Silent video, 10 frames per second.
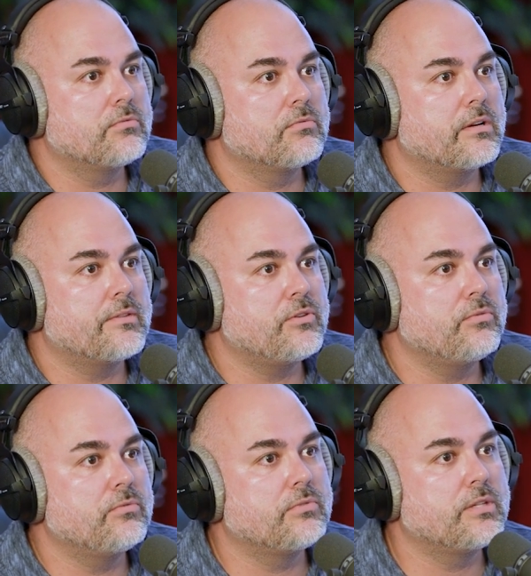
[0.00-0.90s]
What have
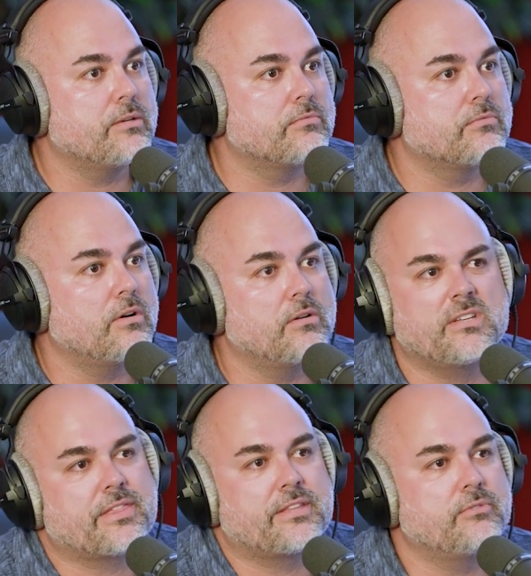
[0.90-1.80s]
you done? Well,
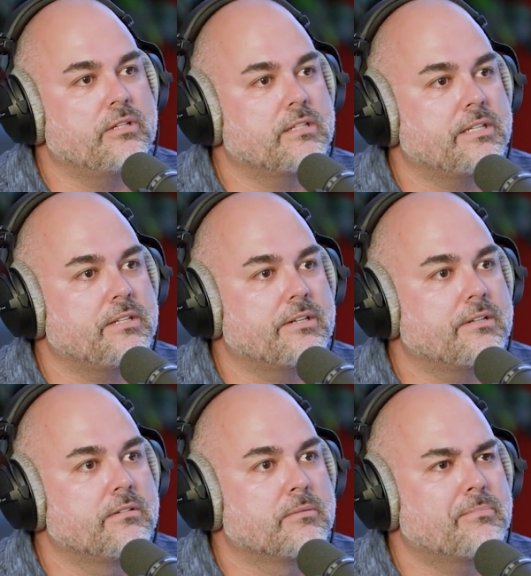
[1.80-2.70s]
nothing really, you
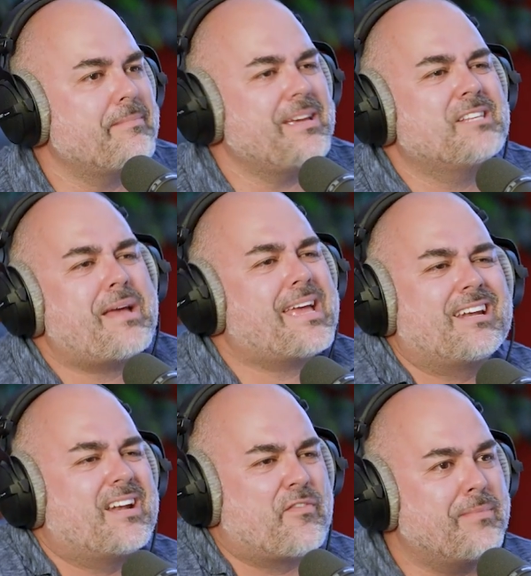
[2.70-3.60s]
know. But I mean, he's making
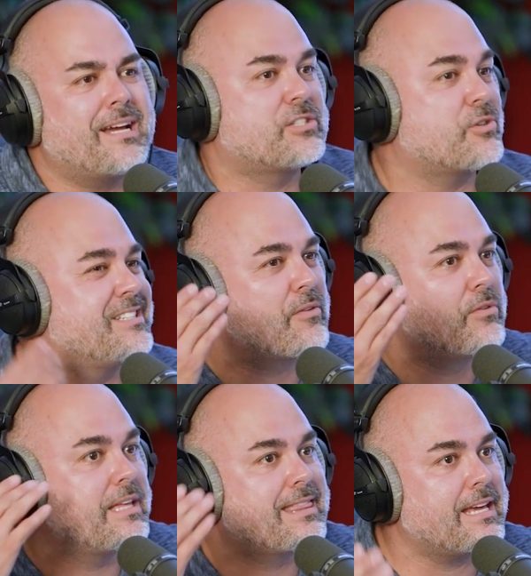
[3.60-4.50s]
enough money, so he's not
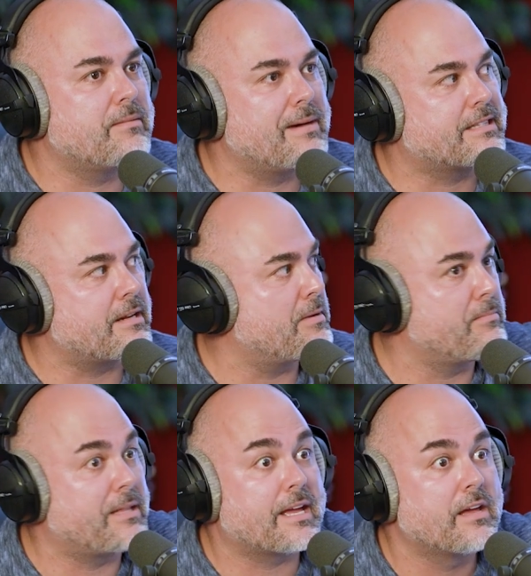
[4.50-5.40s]
really yeah. thinking about that. But
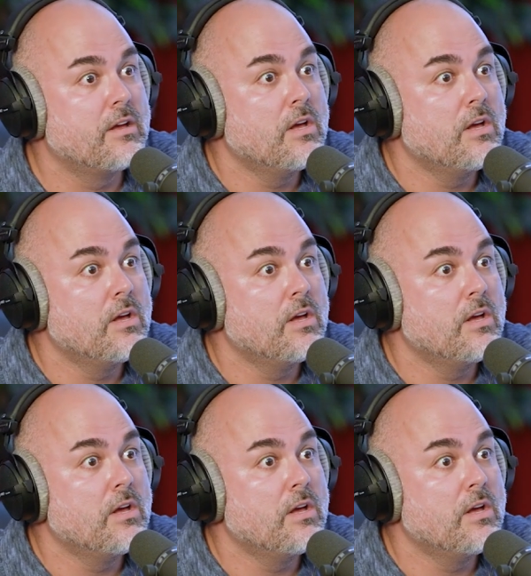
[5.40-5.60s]
I'm like,